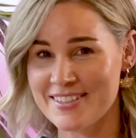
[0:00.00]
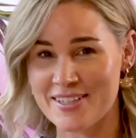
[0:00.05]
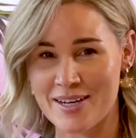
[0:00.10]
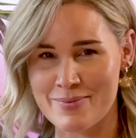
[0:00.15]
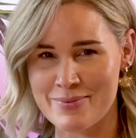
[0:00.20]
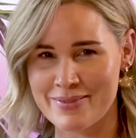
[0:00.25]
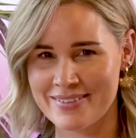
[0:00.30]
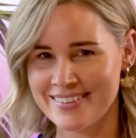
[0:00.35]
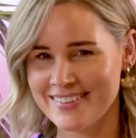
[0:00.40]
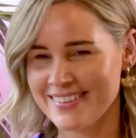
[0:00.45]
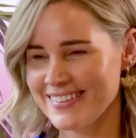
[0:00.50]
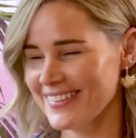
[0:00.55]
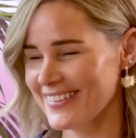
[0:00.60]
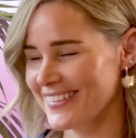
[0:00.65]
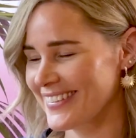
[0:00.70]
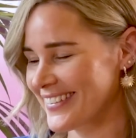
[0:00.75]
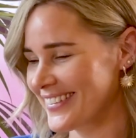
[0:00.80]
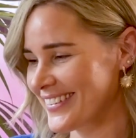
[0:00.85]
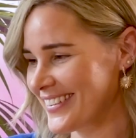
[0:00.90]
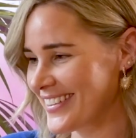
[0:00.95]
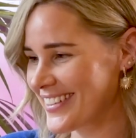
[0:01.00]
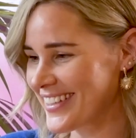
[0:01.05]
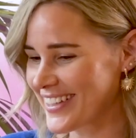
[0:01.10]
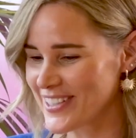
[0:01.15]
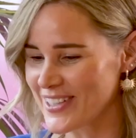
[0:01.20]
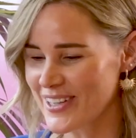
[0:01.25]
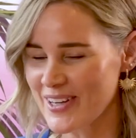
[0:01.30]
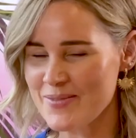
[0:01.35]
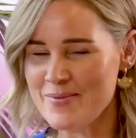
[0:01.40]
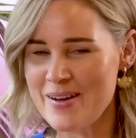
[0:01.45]
up,
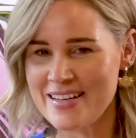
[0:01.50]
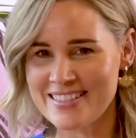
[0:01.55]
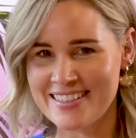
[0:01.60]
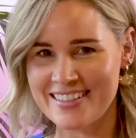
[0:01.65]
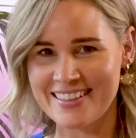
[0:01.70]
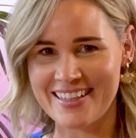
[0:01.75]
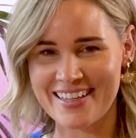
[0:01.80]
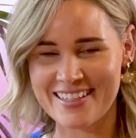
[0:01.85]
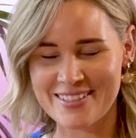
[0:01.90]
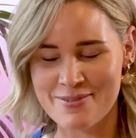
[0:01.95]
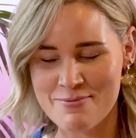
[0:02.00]
TikTok masterclass